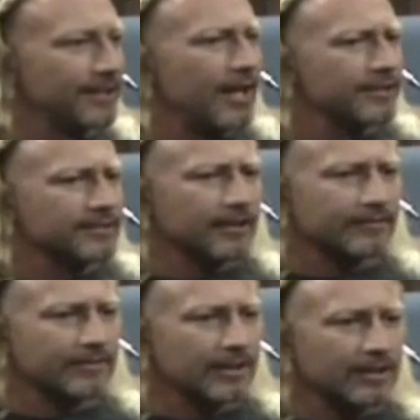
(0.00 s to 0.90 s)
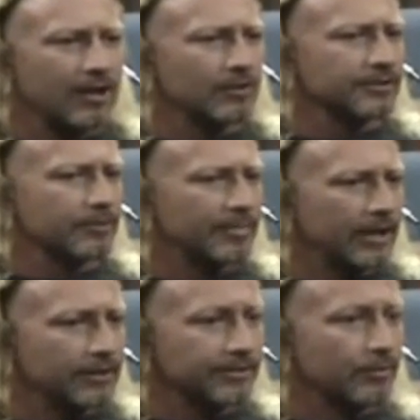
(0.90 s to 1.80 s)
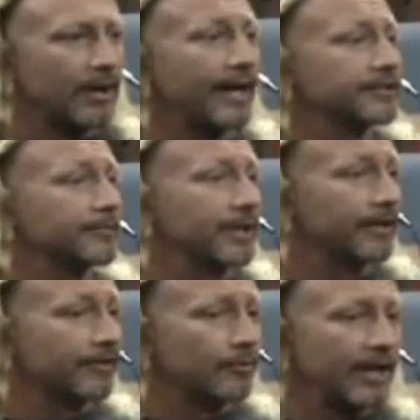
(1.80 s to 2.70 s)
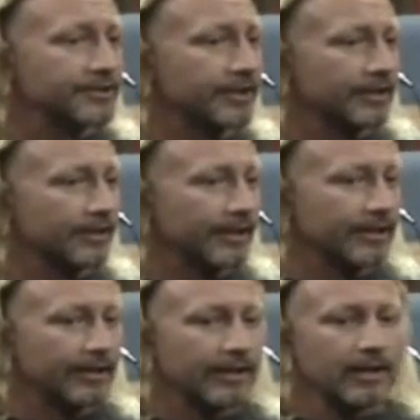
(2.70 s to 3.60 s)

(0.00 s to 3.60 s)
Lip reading: A lot of stuff. All Shall Perish. Thrash. I've been in a thrash kick lately.